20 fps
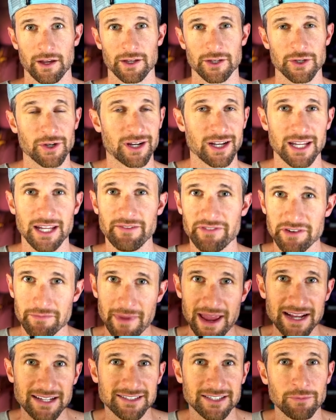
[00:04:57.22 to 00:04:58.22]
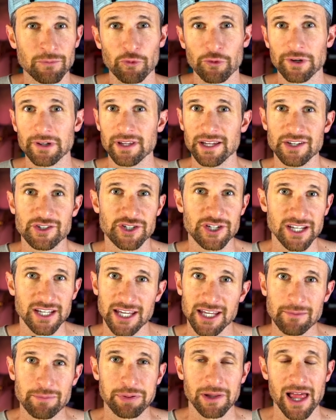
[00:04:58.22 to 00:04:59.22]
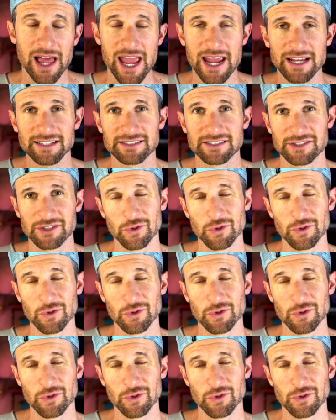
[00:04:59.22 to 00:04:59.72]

You could even make some really cheeky plays to